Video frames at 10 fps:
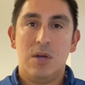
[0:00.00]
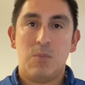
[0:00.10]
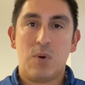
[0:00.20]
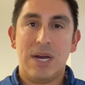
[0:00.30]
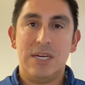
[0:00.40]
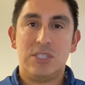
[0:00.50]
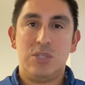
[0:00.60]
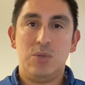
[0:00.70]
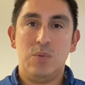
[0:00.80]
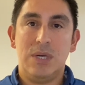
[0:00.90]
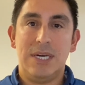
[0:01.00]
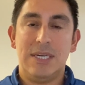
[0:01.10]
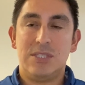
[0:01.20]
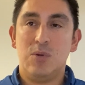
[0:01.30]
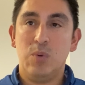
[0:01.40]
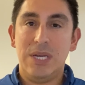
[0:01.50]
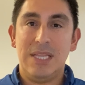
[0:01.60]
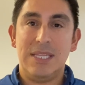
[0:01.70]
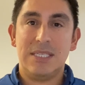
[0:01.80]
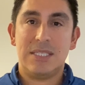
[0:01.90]
prior to
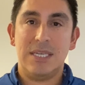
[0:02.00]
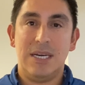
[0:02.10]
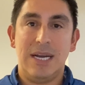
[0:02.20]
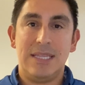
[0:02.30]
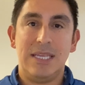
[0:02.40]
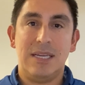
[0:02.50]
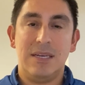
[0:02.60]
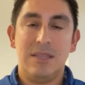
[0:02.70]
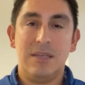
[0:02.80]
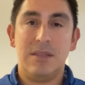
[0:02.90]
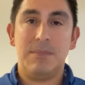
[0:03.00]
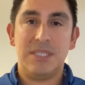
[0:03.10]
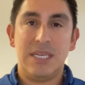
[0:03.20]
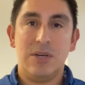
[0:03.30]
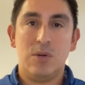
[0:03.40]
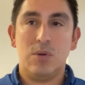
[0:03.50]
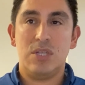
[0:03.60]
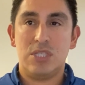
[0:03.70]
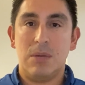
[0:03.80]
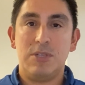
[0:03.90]
reading this, I think the material or the
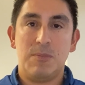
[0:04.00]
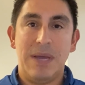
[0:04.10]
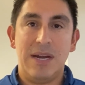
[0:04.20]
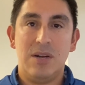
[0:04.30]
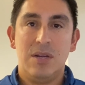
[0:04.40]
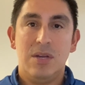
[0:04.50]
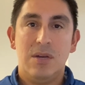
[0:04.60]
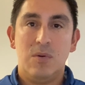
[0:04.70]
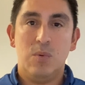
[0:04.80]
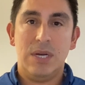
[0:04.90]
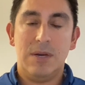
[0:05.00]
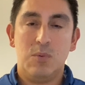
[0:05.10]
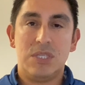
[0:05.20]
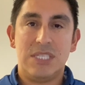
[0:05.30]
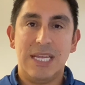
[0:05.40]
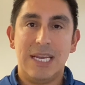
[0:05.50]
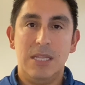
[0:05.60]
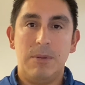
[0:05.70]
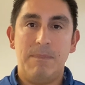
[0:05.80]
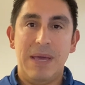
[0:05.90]
subject matter would stick a little
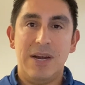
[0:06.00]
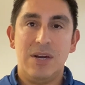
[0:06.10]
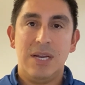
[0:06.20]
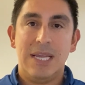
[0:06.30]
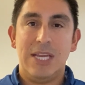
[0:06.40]
bit better,